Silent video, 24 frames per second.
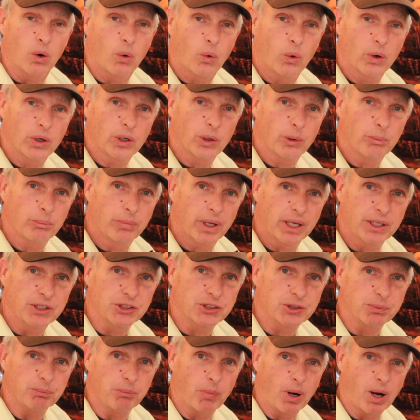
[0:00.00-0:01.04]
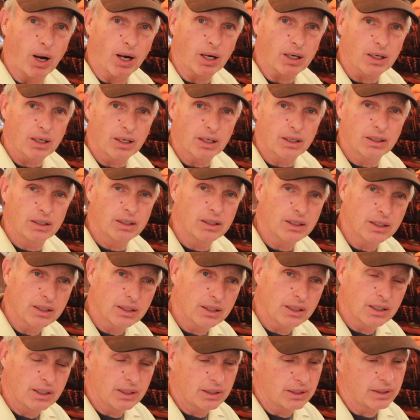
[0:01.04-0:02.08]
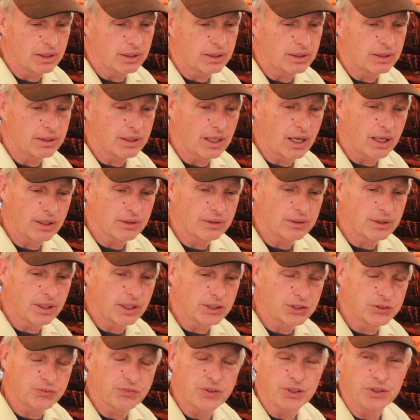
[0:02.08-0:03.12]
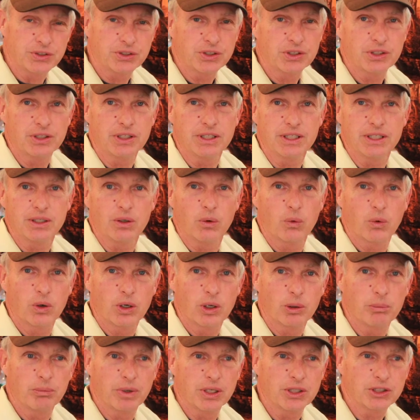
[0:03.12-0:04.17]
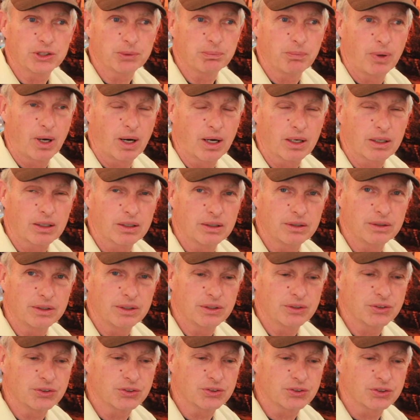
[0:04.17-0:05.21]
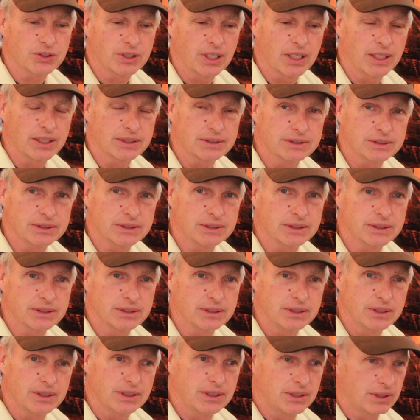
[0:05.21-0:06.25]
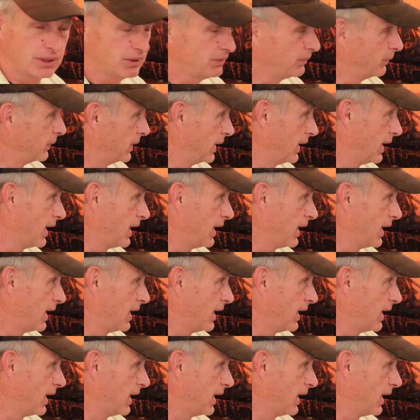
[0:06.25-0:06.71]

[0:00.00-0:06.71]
oil-based marker. Now the nice feature of the oil-based marker is that we get